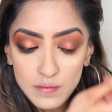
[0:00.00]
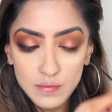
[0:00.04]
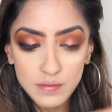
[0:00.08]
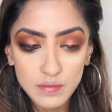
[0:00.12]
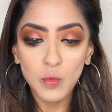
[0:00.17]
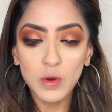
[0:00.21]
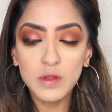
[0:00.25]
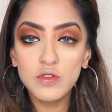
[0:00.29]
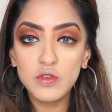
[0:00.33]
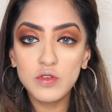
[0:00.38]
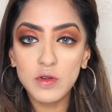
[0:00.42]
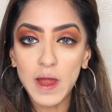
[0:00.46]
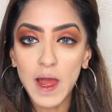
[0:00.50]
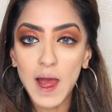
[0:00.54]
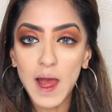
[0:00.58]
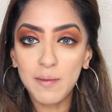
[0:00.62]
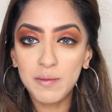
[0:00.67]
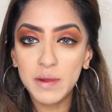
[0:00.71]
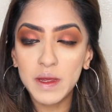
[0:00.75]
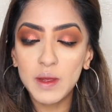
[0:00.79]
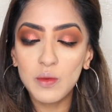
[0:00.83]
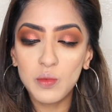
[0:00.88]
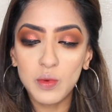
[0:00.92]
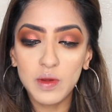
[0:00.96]
Once you're
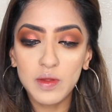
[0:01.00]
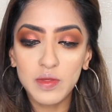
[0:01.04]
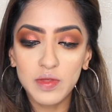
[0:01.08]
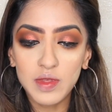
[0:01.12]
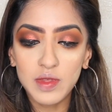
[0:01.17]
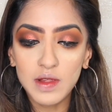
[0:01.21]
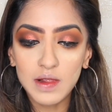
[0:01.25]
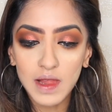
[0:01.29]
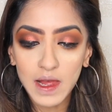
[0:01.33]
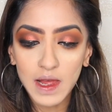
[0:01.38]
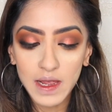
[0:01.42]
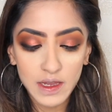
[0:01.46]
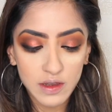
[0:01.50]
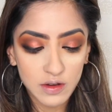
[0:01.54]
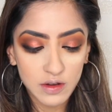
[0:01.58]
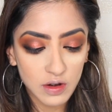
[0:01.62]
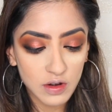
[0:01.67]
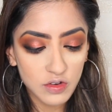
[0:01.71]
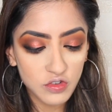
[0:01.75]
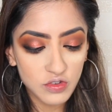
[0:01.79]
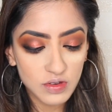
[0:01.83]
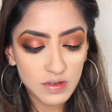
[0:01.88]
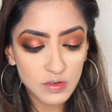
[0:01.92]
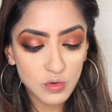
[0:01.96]
happy with the liner,
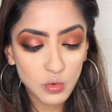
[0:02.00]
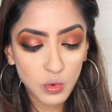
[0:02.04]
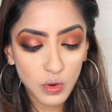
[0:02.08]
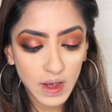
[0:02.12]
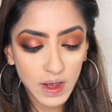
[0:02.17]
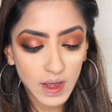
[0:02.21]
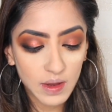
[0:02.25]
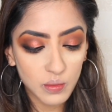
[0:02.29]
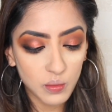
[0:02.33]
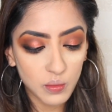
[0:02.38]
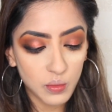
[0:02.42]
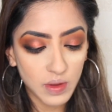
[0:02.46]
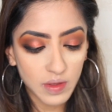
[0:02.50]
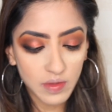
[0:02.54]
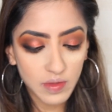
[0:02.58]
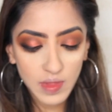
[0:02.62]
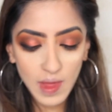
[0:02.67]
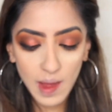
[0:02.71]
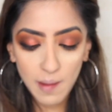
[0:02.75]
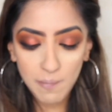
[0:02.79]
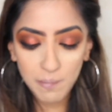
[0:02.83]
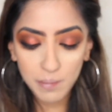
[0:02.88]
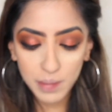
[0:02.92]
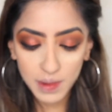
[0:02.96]
just go in with
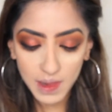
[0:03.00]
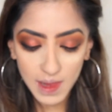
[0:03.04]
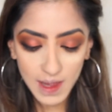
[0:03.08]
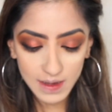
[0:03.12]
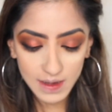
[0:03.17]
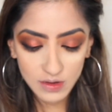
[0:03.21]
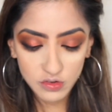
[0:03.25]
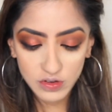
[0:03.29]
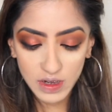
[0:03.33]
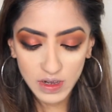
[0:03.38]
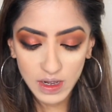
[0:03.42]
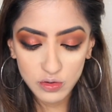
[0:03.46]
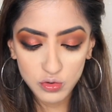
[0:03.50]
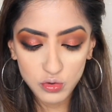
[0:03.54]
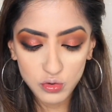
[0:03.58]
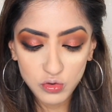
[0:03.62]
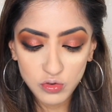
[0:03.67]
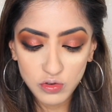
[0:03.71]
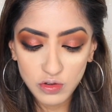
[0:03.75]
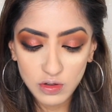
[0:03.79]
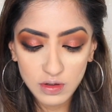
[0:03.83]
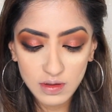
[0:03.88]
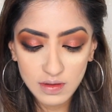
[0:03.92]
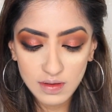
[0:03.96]
a black shadow.
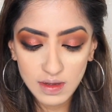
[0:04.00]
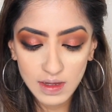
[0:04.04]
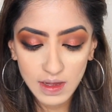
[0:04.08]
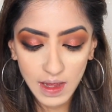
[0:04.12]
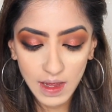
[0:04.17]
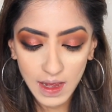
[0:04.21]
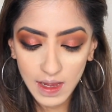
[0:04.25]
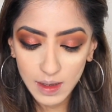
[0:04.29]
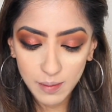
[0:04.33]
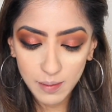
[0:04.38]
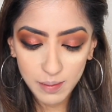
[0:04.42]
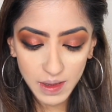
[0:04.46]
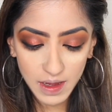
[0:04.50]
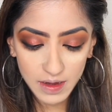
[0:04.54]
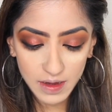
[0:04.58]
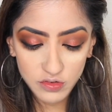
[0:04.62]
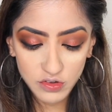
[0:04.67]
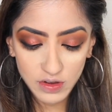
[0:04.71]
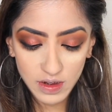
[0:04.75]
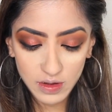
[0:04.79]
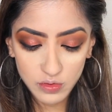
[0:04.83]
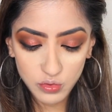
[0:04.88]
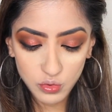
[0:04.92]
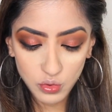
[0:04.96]
So you can take any black
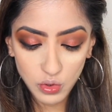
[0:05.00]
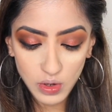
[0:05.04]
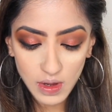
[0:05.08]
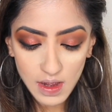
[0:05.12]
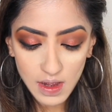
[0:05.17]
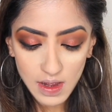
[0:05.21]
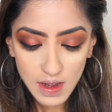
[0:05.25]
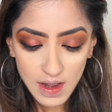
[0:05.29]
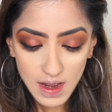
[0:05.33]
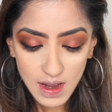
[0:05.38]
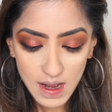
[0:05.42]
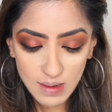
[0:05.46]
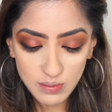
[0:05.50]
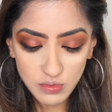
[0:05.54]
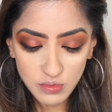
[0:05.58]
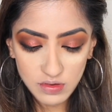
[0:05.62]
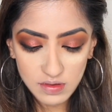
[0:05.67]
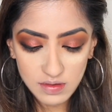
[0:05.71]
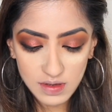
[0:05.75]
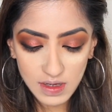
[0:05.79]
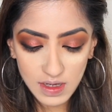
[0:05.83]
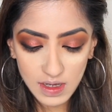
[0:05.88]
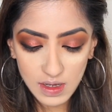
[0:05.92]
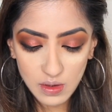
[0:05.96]
shadow. I'm
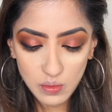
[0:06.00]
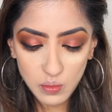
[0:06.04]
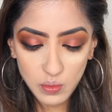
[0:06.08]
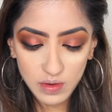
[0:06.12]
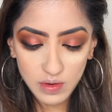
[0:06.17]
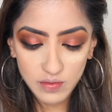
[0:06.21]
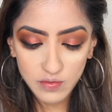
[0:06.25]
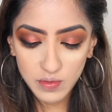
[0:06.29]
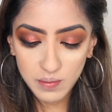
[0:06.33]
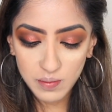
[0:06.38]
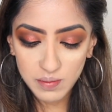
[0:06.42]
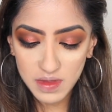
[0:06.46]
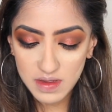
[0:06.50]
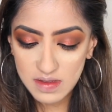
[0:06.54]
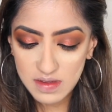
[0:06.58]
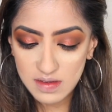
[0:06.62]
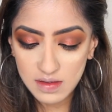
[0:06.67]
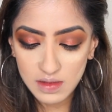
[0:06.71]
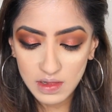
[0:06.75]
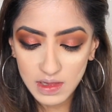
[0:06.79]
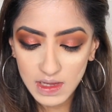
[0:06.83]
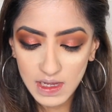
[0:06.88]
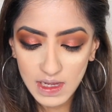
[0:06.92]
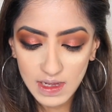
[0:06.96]
just taking one from the
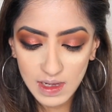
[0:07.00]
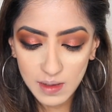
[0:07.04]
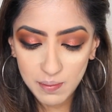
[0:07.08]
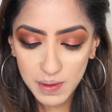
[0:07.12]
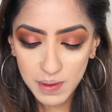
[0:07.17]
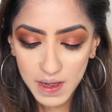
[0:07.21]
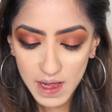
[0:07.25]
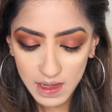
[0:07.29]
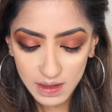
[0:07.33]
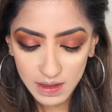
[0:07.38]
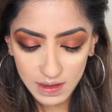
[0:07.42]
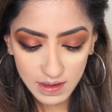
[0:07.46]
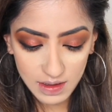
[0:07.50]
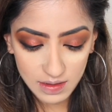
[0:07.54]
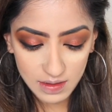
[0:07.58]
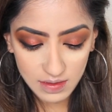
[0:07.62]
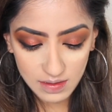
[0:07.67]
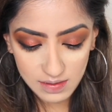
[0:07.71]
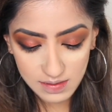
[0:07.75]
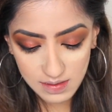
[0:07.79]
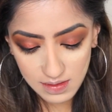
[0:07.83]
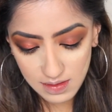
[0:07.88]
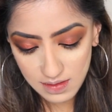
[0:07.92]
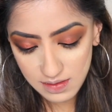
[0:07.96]
Sleek palette.
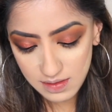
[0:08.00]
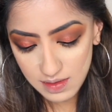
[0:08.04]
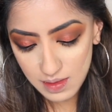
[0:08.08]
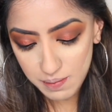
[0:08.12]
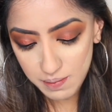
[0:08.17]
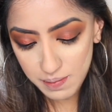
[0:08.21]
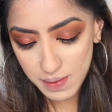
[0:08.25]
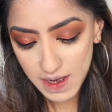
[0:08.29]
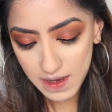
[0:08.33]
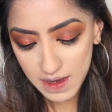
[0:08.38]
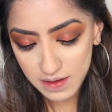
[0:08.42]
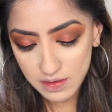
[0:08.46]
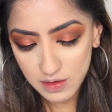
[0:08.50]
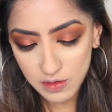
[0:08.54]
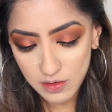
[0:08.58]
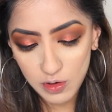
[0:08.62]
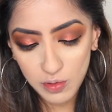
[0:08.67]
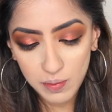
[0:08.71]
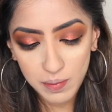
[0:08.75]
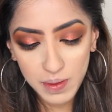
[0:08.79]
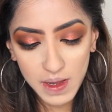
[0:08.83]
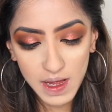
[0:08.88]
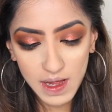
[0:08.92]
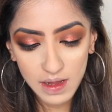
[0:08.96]
This is the Bad Girl
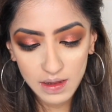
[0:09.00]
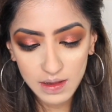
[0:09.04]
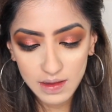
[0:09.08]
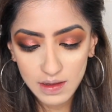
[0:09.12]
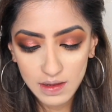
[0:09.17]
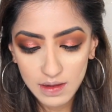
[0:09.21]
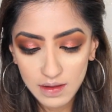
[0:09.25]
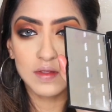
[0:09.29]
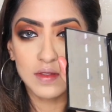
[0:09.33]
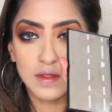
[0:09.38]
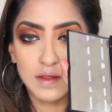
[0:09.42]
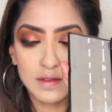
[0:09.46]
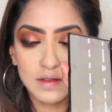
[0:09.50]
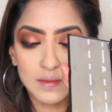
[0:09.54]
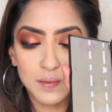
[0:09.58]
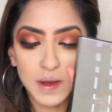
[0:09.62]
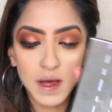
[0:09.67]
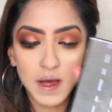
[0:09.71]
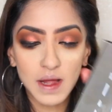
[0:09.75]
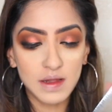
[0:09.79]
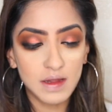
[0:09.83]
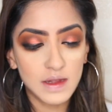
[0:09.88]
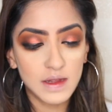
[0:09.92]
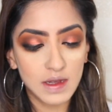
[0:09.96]
palette, this
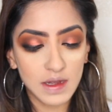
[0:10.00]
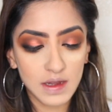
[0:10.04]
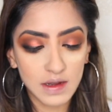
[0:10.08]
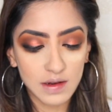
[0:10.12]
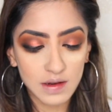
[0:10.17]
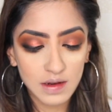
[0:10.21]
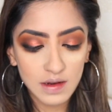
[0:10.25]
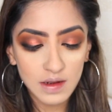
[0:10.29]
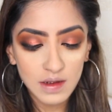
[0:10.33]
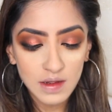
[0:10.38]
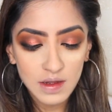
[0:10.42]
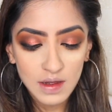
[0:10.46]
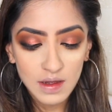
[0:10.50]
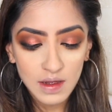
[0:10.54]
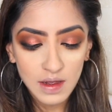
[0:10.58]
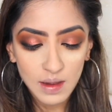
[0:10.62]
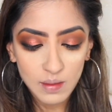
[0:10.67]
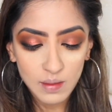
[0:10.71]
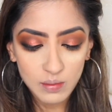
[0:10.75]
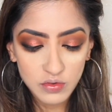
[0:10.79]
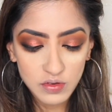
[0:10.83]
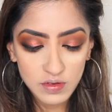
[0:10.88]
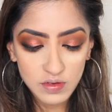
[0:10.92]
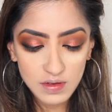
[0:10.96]
palette here.
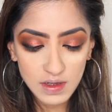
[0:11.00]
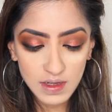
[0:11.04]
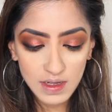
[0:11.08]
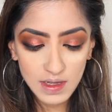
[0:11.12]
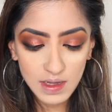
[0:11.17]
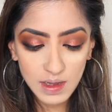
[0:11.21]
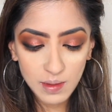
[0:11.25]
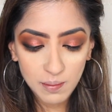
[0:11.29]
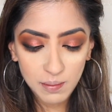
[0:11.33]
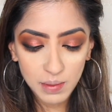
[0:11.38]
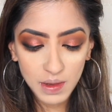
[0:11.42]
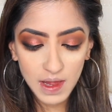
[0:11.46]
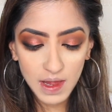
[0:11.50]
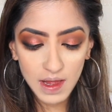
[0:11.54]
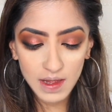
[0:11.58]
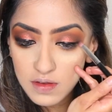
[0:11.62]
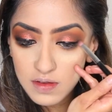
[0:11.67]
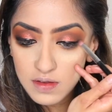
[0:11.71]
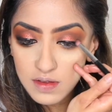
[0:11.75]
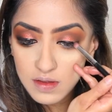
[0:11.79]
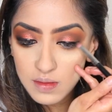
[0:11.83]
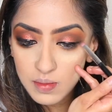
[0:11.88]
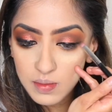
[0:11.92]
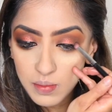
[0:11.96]
I'm just taking the black to
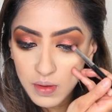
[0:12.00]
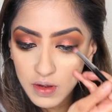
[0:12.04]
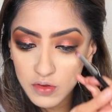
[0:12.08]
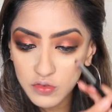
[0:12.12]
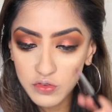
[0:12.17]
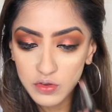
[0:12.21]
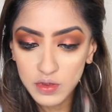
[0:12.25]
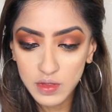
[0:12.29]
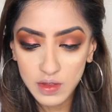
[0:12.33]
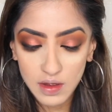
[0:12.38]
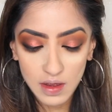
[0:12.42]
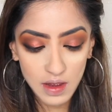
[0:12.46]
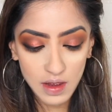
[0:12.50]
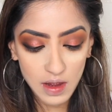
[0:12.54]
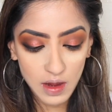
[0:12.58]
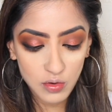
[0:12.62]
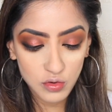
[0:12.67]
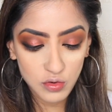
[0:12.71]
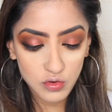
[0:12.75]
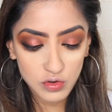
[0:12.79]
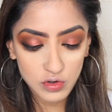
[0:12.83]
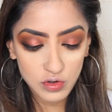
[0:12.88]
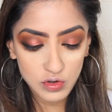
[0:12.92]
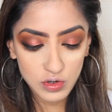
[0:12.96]
smudge the
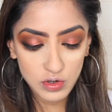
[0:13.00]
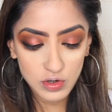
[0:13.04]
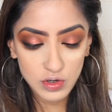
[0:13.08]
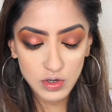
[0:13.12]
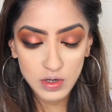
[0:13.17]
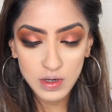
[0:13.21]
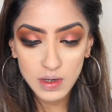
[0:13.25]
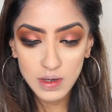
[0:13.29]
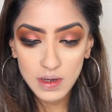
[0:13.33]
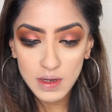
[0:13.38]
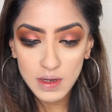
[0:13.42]
outer